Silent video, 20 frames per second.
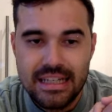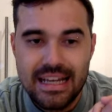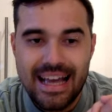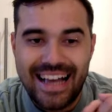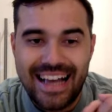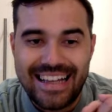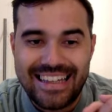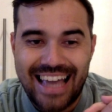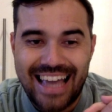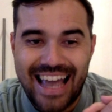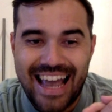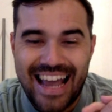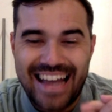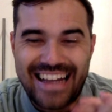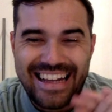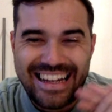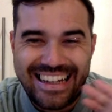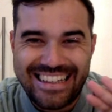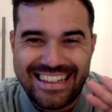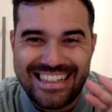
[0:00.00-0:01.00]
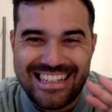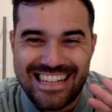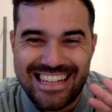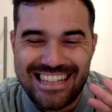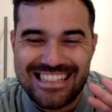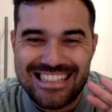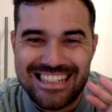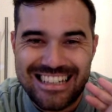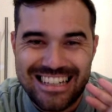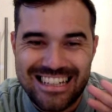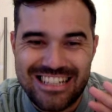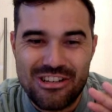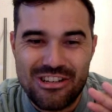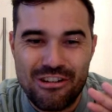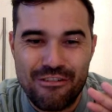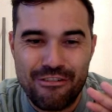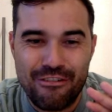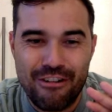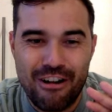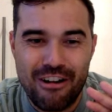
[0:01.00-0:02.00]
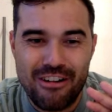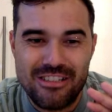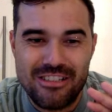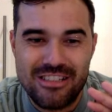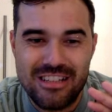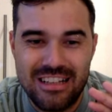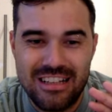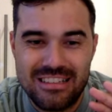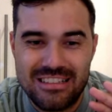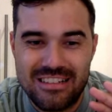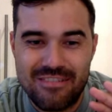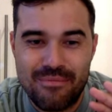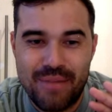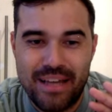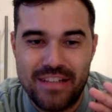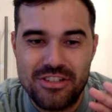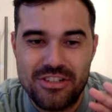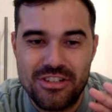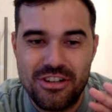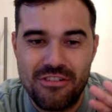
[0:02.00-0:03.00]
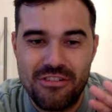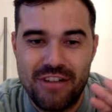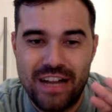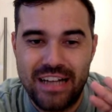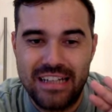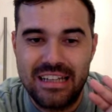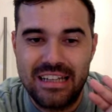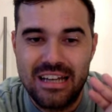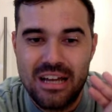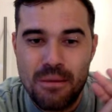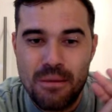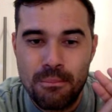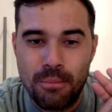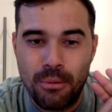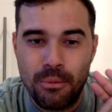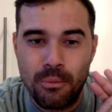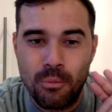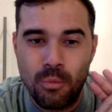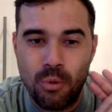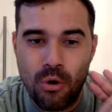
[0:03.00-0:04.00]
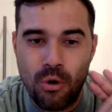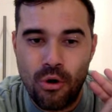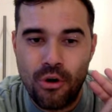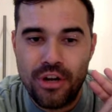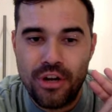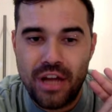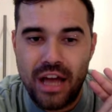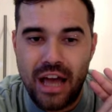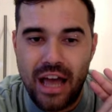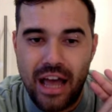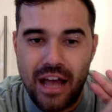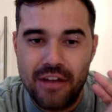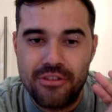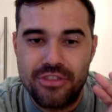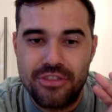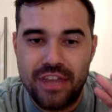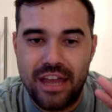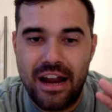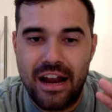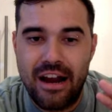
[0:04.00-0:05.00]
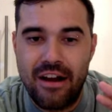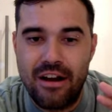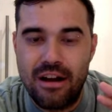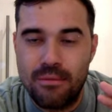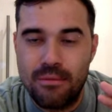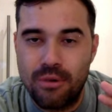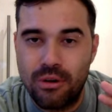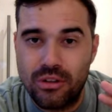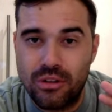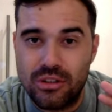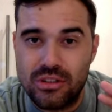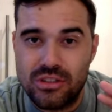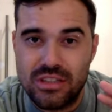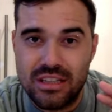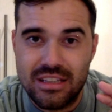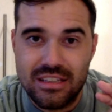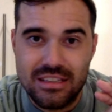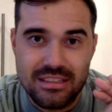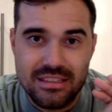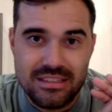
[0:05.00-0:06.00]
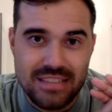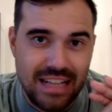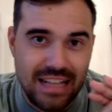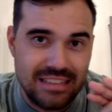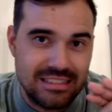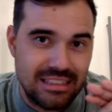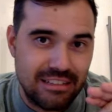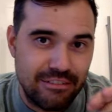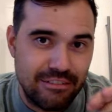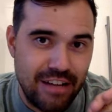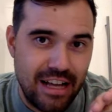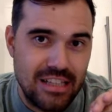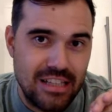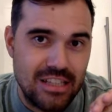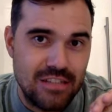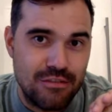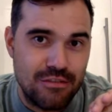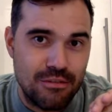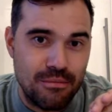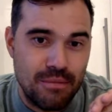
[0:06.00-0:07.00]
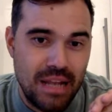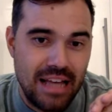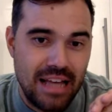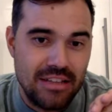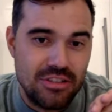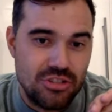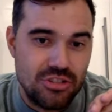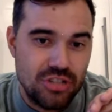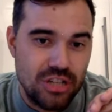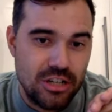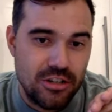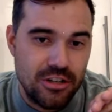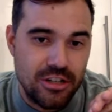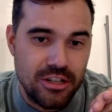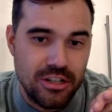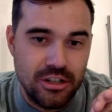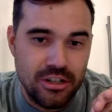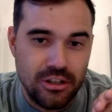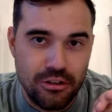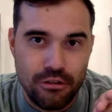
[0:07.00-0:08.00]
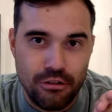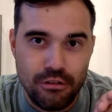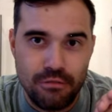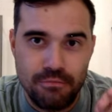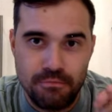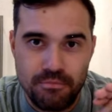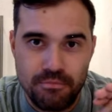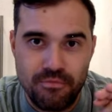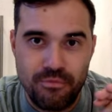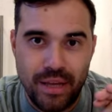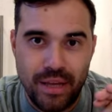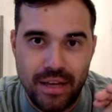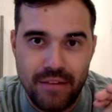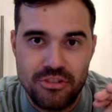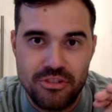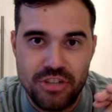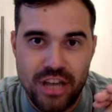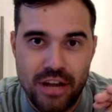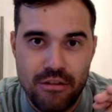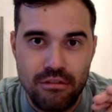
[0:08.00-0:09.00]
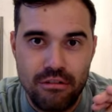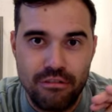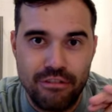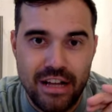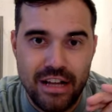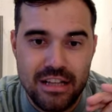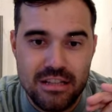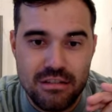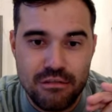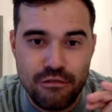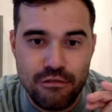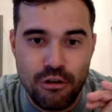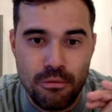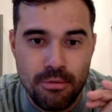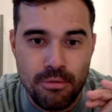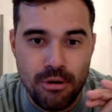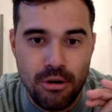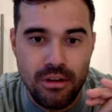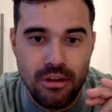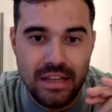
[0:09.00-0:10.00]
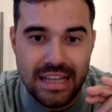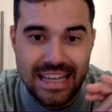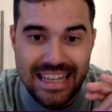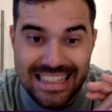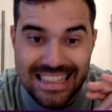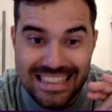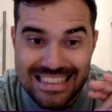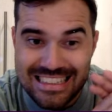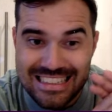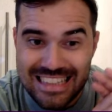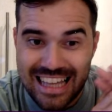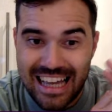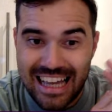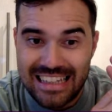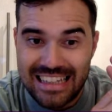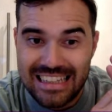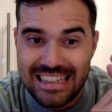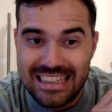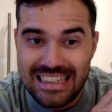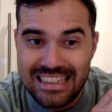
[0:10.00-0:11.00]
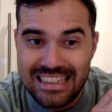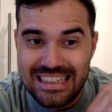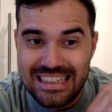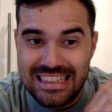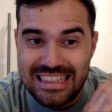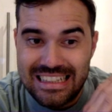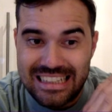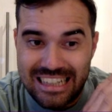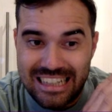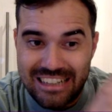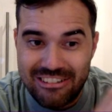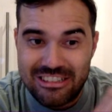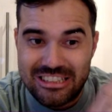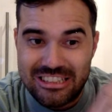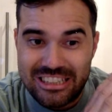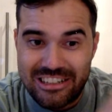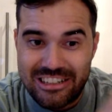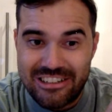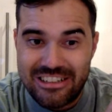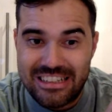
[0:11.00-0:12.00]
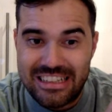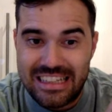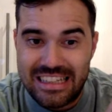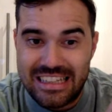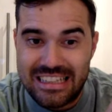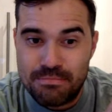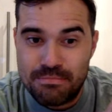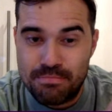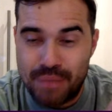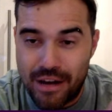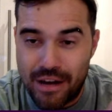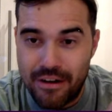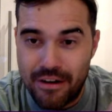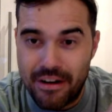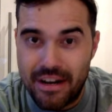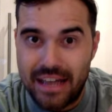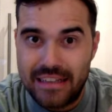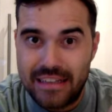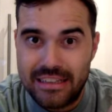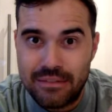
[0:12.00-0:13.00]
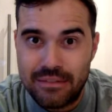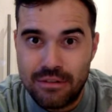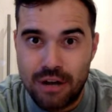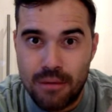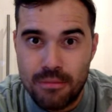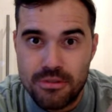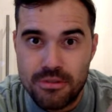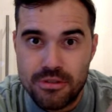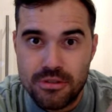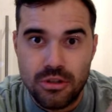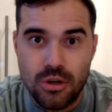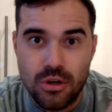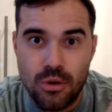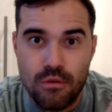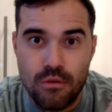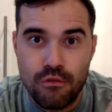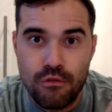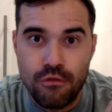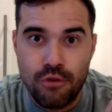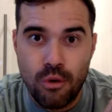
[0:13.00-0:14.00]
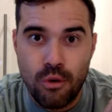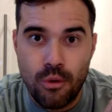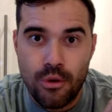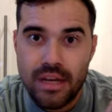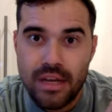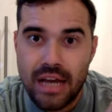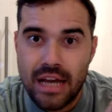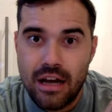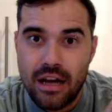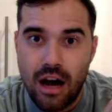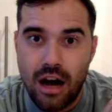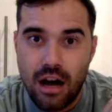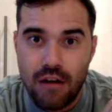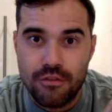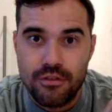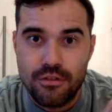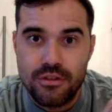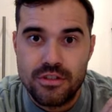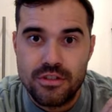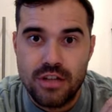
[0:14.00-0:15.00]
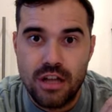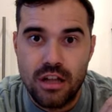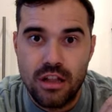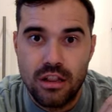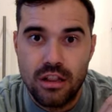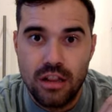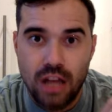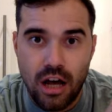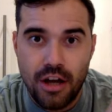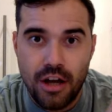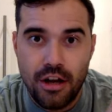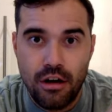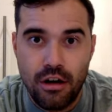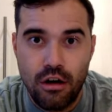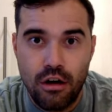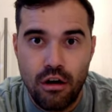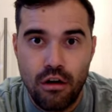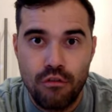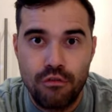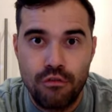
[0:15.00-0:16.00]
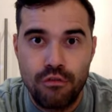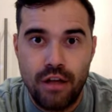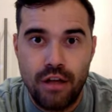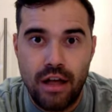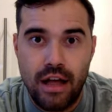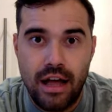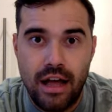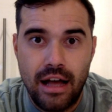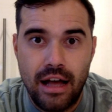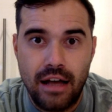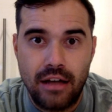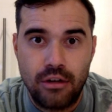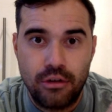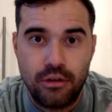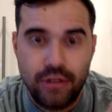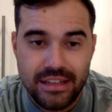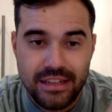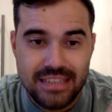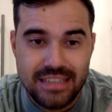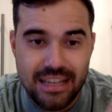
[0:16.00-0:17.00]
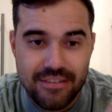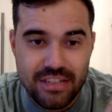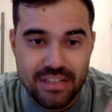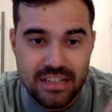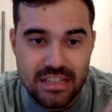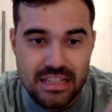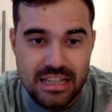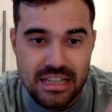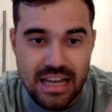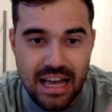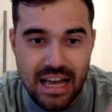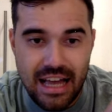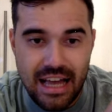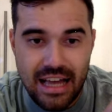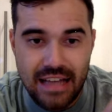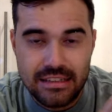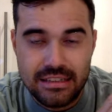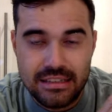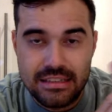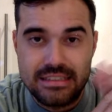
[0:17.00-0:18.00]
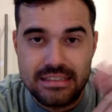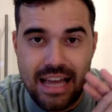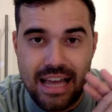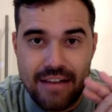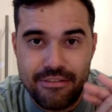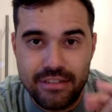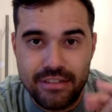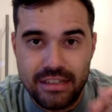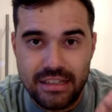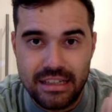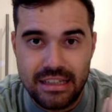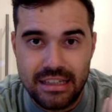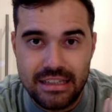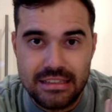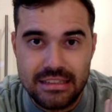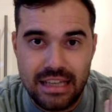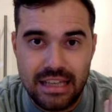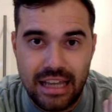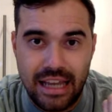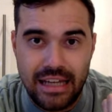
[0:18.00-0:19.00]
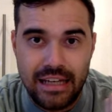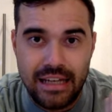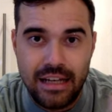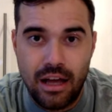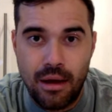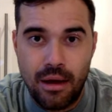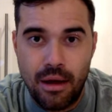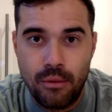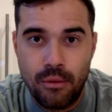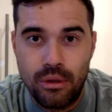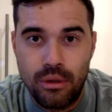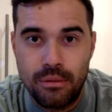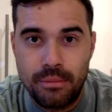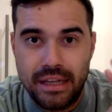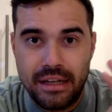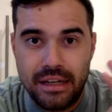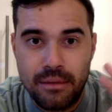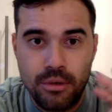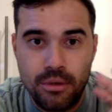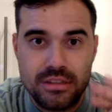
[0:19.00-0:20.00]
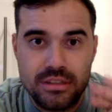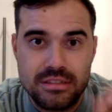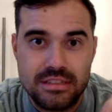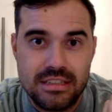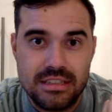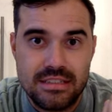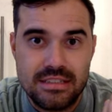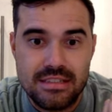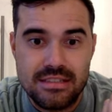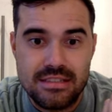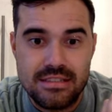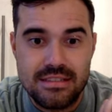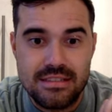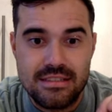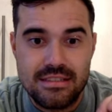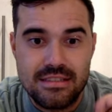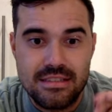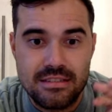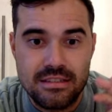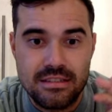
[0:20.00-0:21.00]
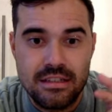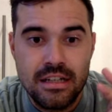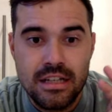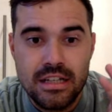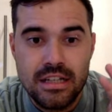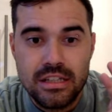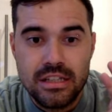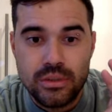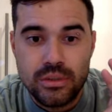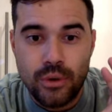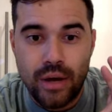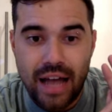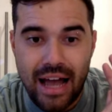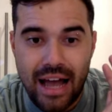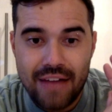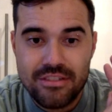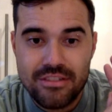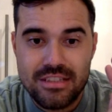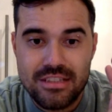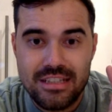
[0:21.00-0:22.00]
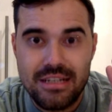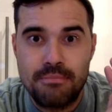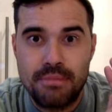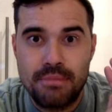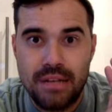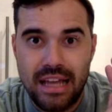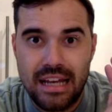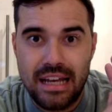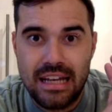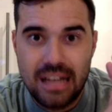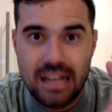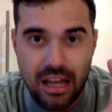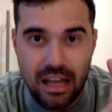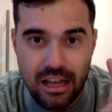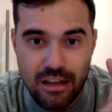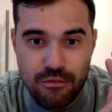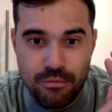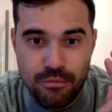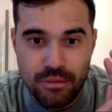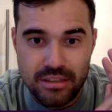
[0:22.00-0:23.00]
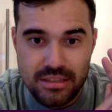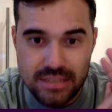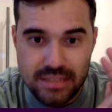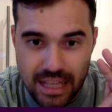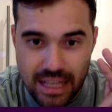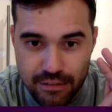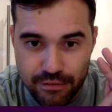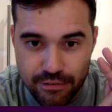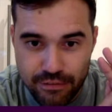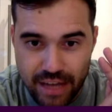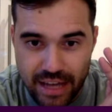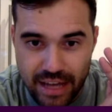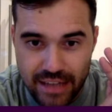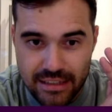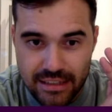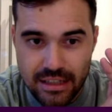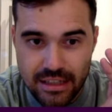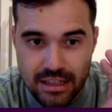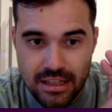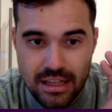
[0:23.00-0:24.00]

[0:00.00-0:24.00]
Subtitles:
Again, clean sheets an issue for Arsenal, as I've mentioned already, but word out there amongst Celtic fans from last year and other general fans of football is that Kieran Tierney is better than Andy Robertson going forward and offers a lot of creativity, and definitely will be in amongst the assists this season. So I haven't seen him play live myself yet.